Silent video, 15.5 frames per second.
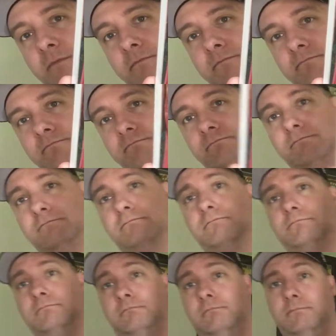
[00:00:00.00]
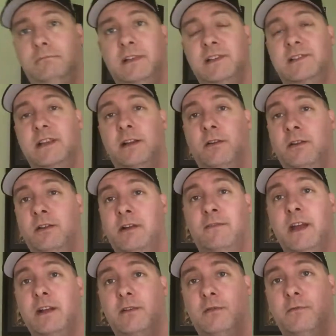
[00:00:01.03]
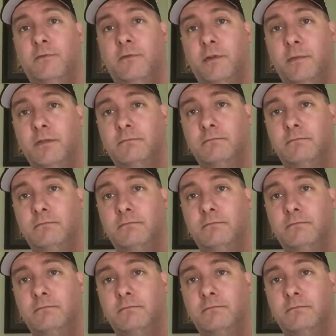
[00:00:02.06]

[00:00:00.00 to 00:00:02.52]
At least I don't have that going for me.